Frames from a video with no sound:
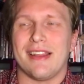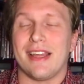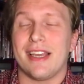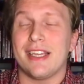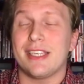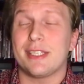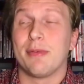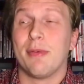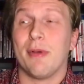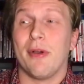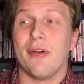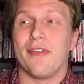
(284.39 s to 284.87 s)

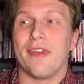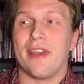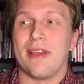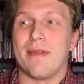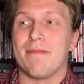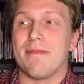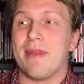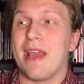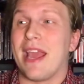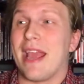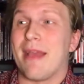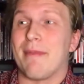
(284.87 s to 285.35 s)
This
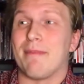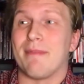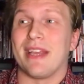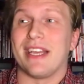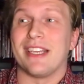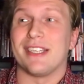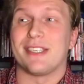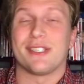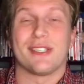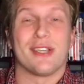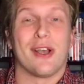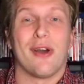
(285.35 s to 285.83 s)
movie hit
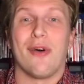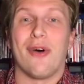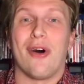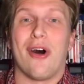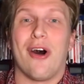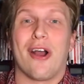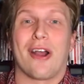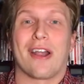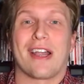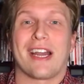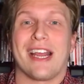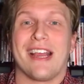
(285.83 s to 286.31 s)
me so
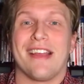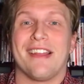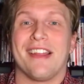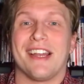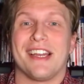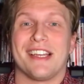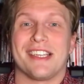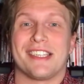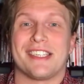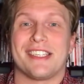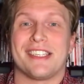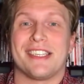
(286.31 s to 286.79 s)
hard in
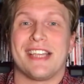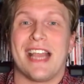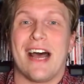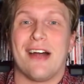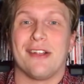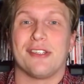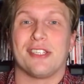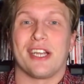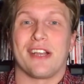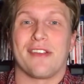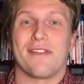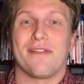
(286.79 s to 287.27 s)
the
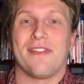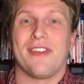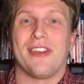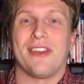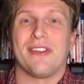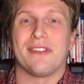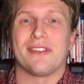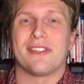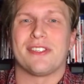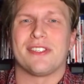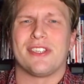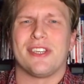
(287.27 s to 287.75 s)
nostalgic
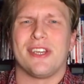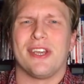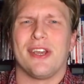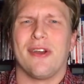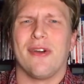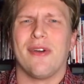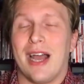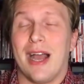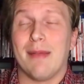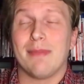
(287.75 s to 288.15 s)
feels too.